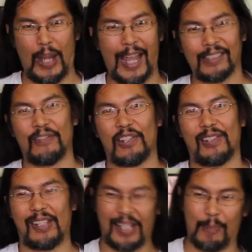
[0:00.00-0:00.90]

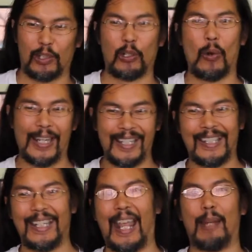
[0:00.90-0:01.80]
Activision's attempt to go
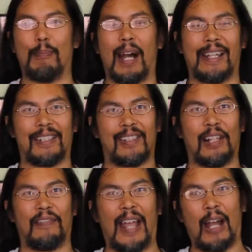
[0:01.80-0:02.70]
indie and buy
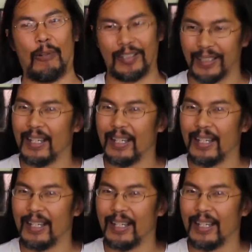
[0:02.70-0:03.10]
itself out.